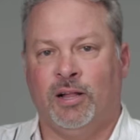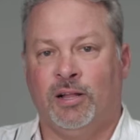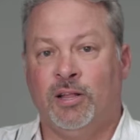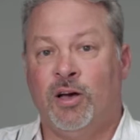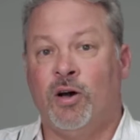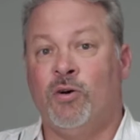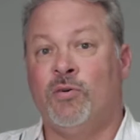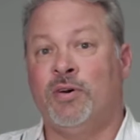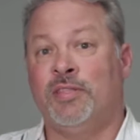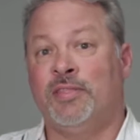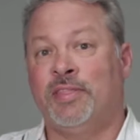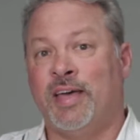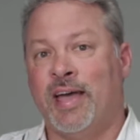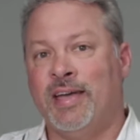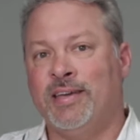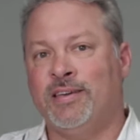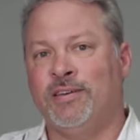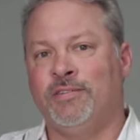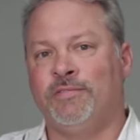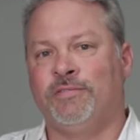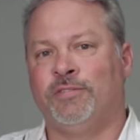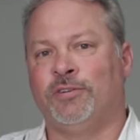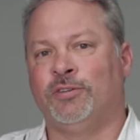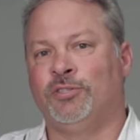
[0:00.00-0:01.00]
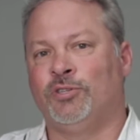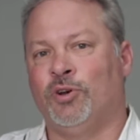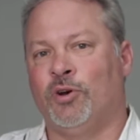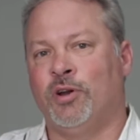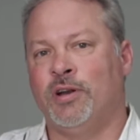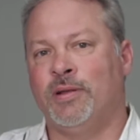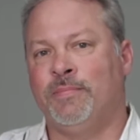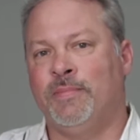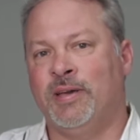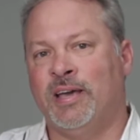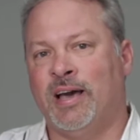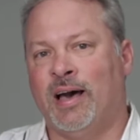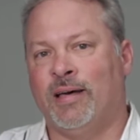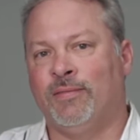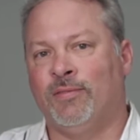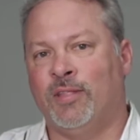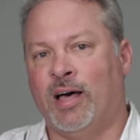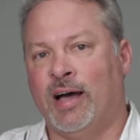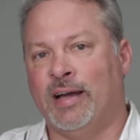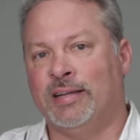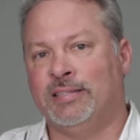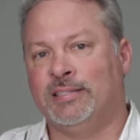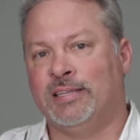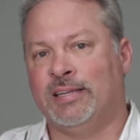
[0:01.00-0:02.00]
Hello, and thank you for joining me
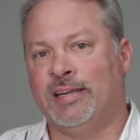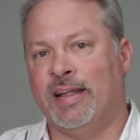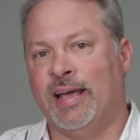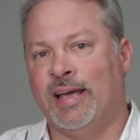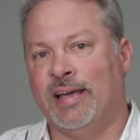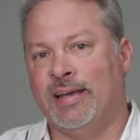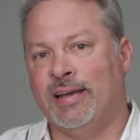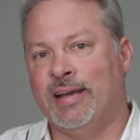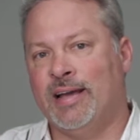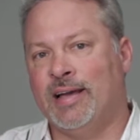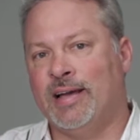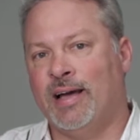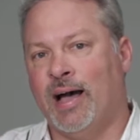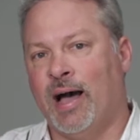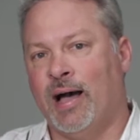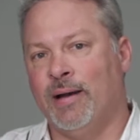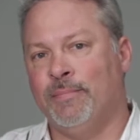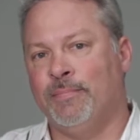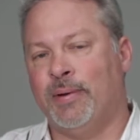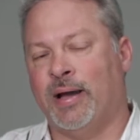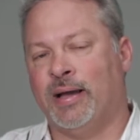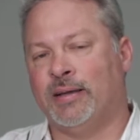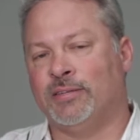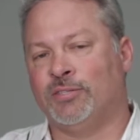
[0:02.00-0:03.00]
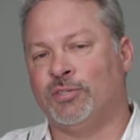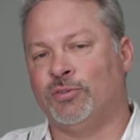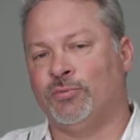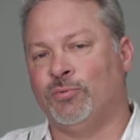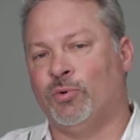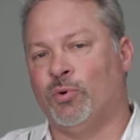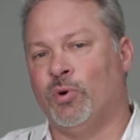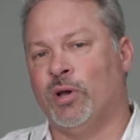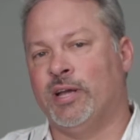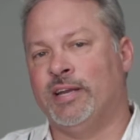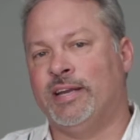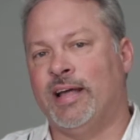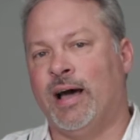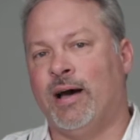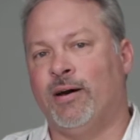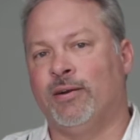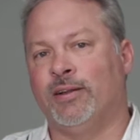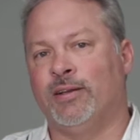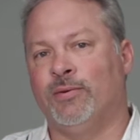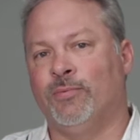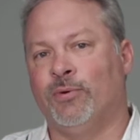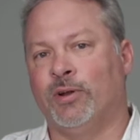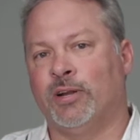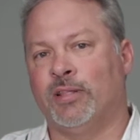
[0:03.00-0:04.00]
online today. I'm Pastor Roy
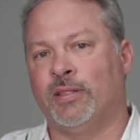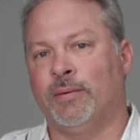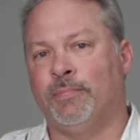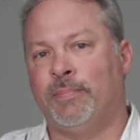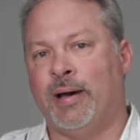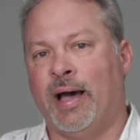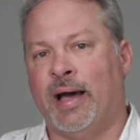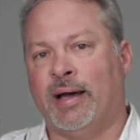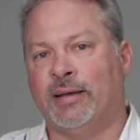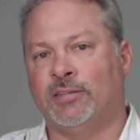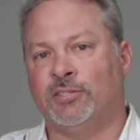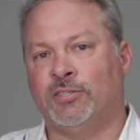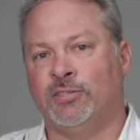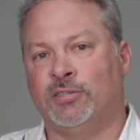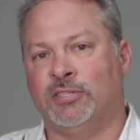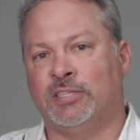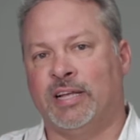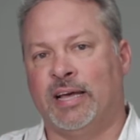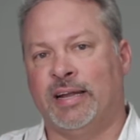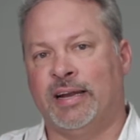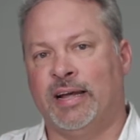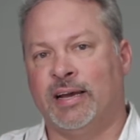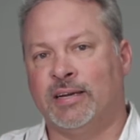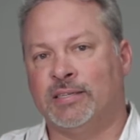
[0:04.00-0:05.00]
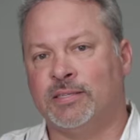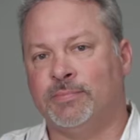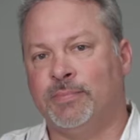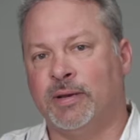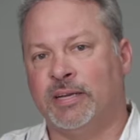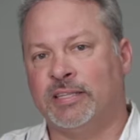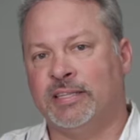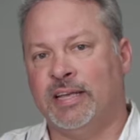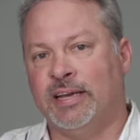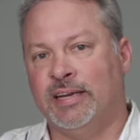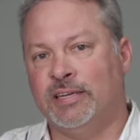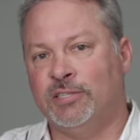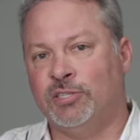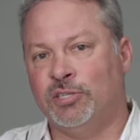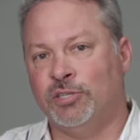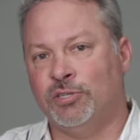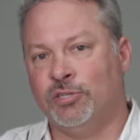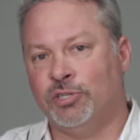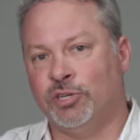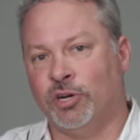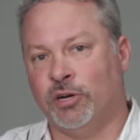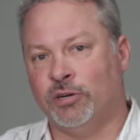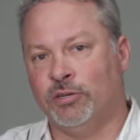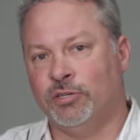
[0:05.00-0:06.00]
Dowdy, one of the pastors at
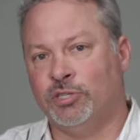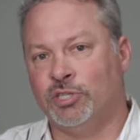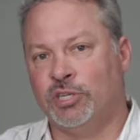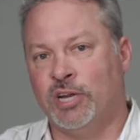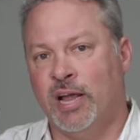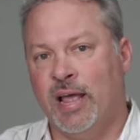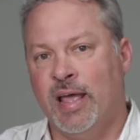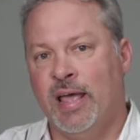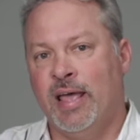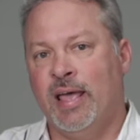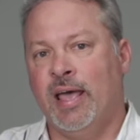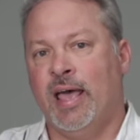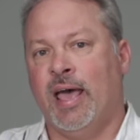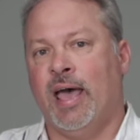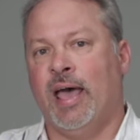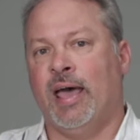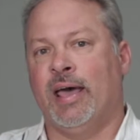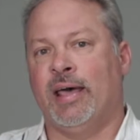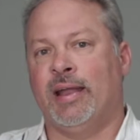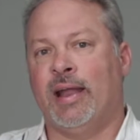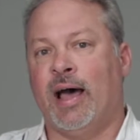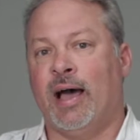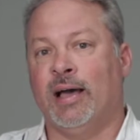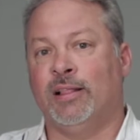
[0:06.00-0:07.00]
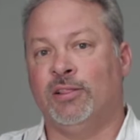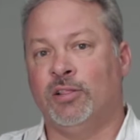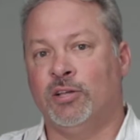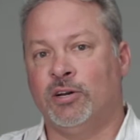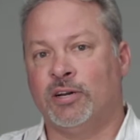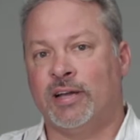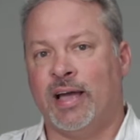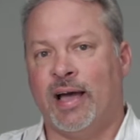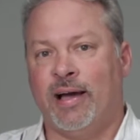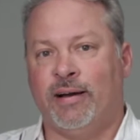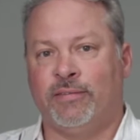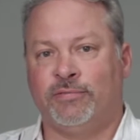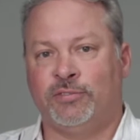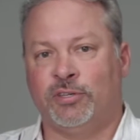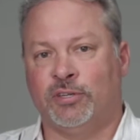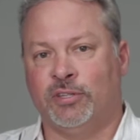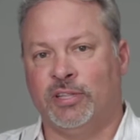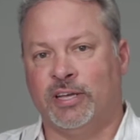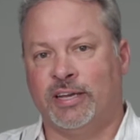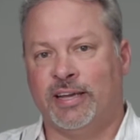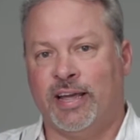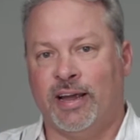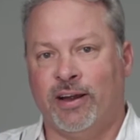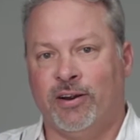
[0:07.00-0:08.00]
Expectation Church, and I look
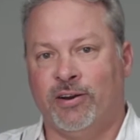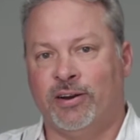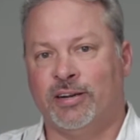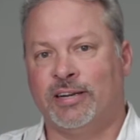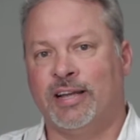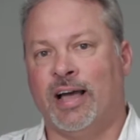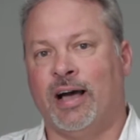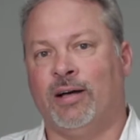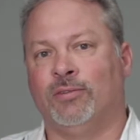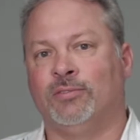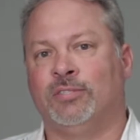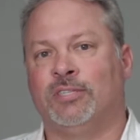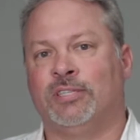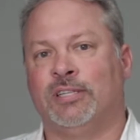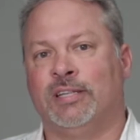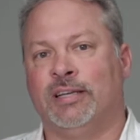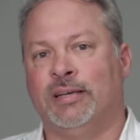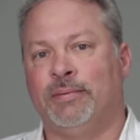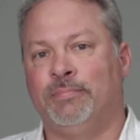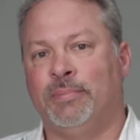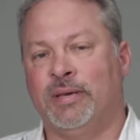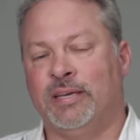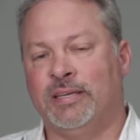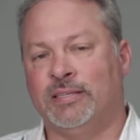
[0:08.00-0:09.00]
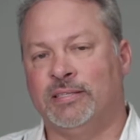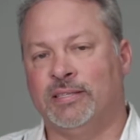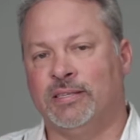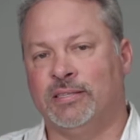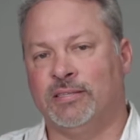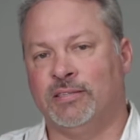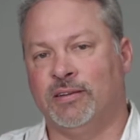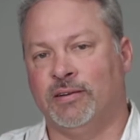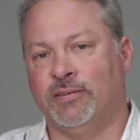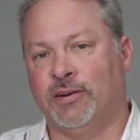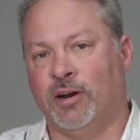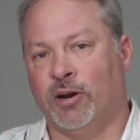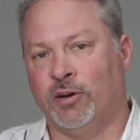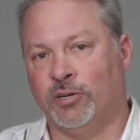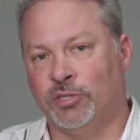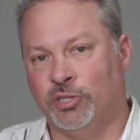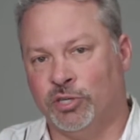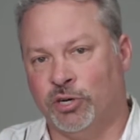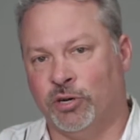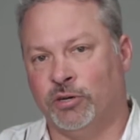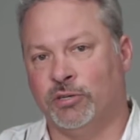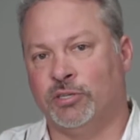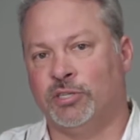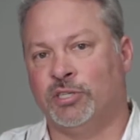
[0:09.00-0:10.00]
after the care and counseling pieces in our
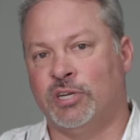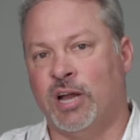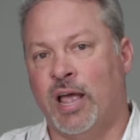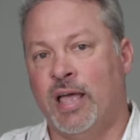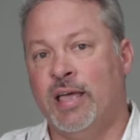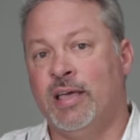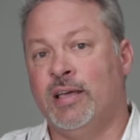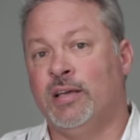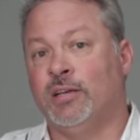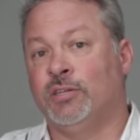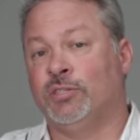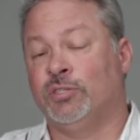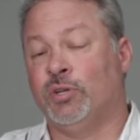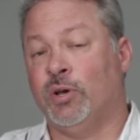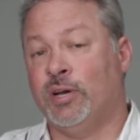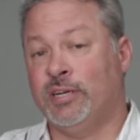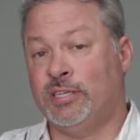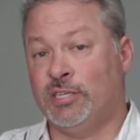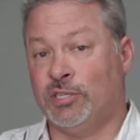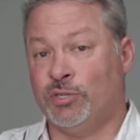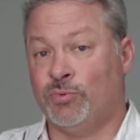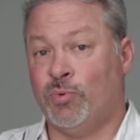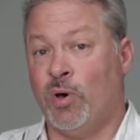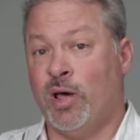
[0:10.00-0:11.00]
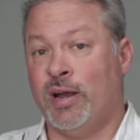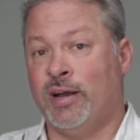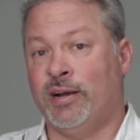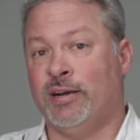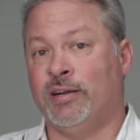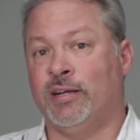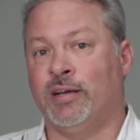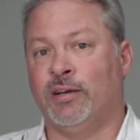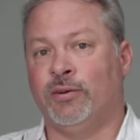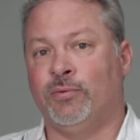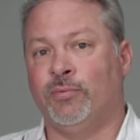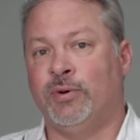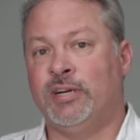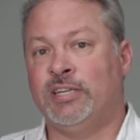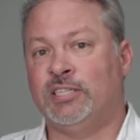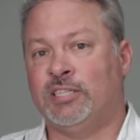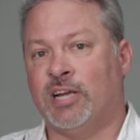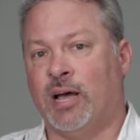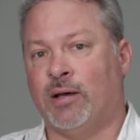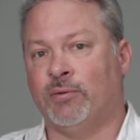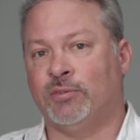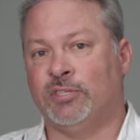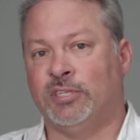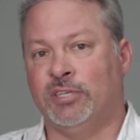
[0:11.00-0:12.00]
church. So I just wanted to
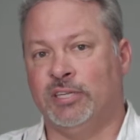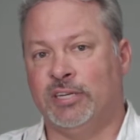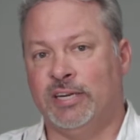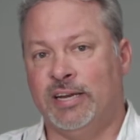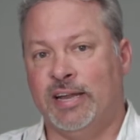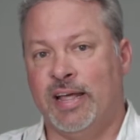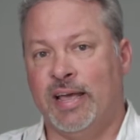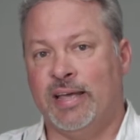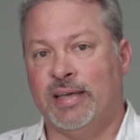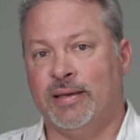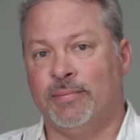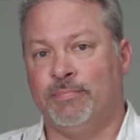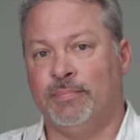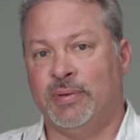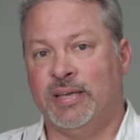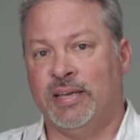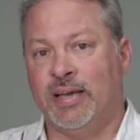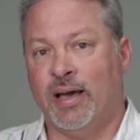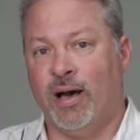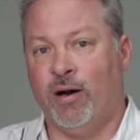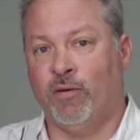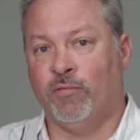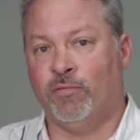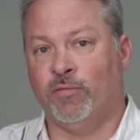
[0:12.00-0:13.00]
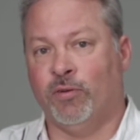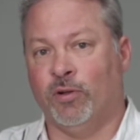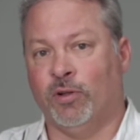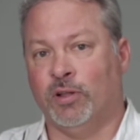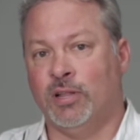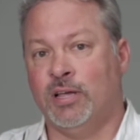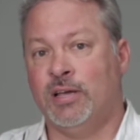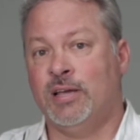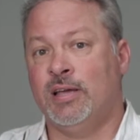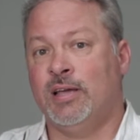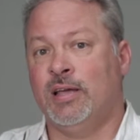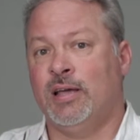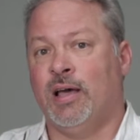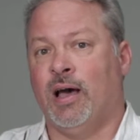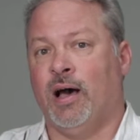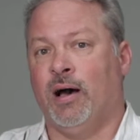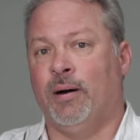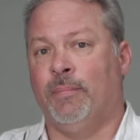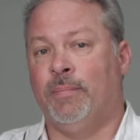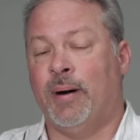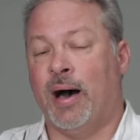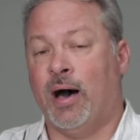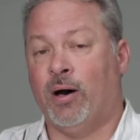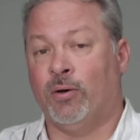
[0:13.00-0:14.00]
reach out to you today and be helpful
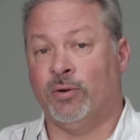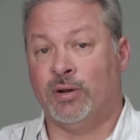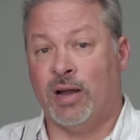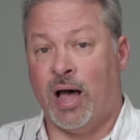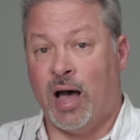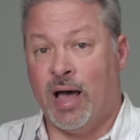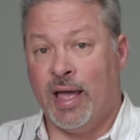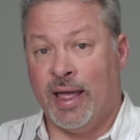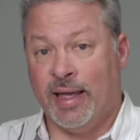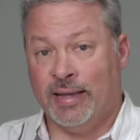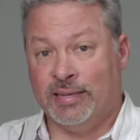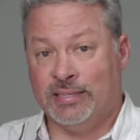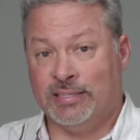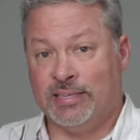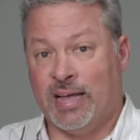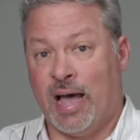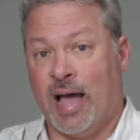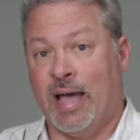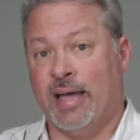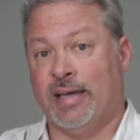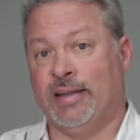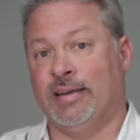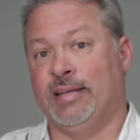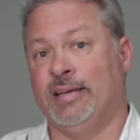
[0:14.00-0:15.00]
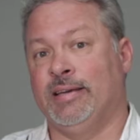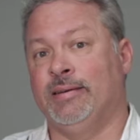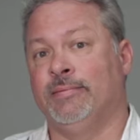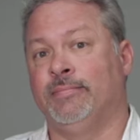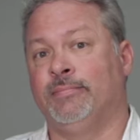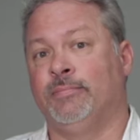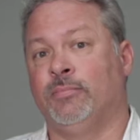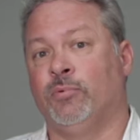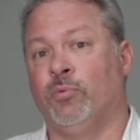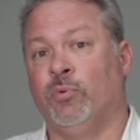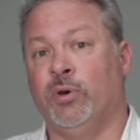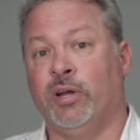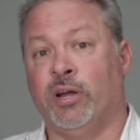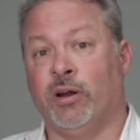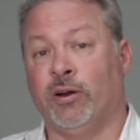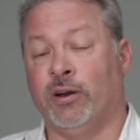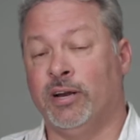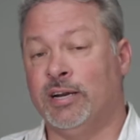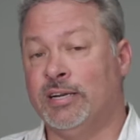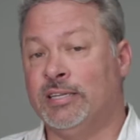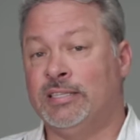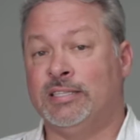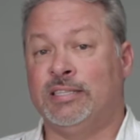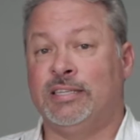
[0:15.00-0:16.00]
about anxiety. We
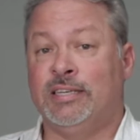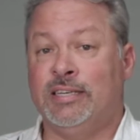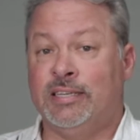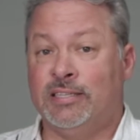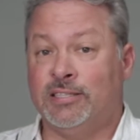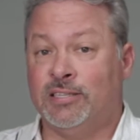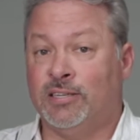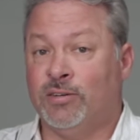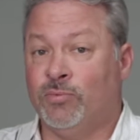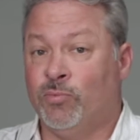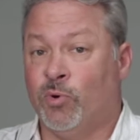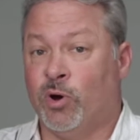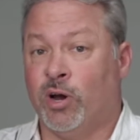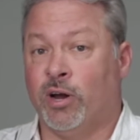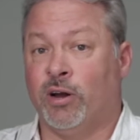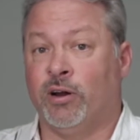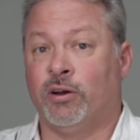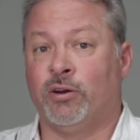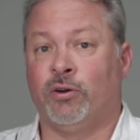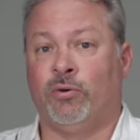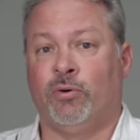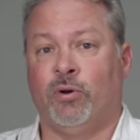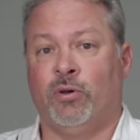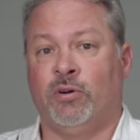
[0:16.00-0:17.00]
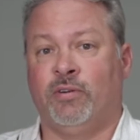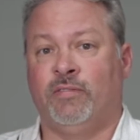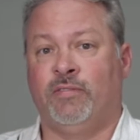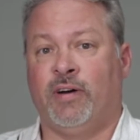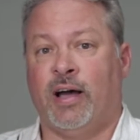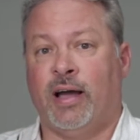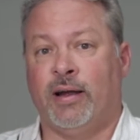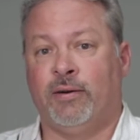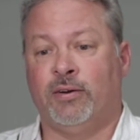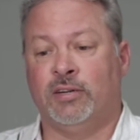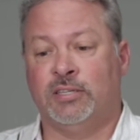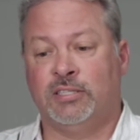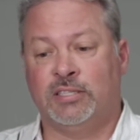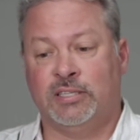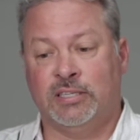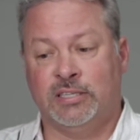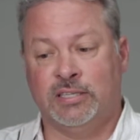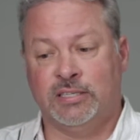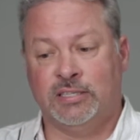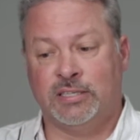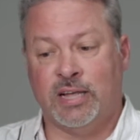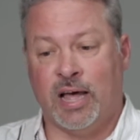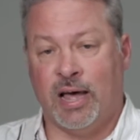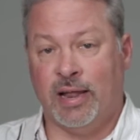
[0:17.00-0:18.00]
are in a season where coronavirus
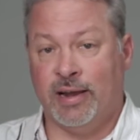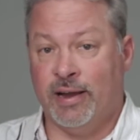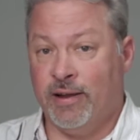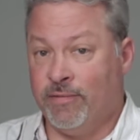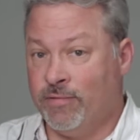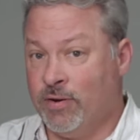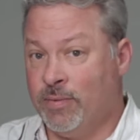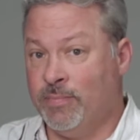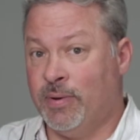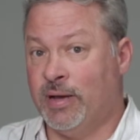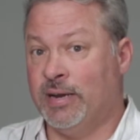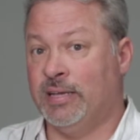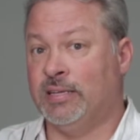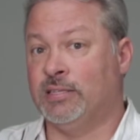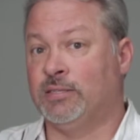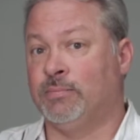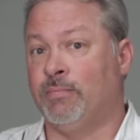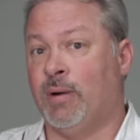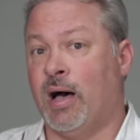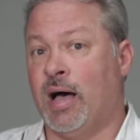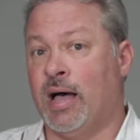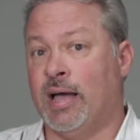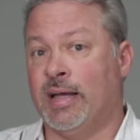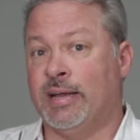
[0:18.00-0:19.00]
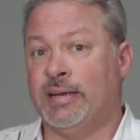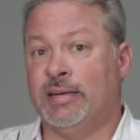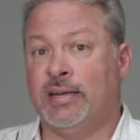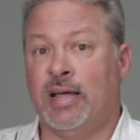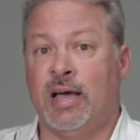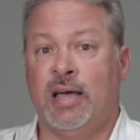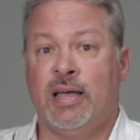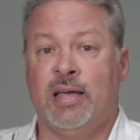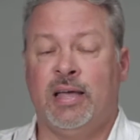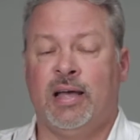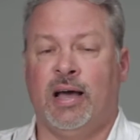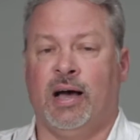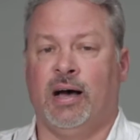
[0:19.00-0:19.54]
is on everybody's mind.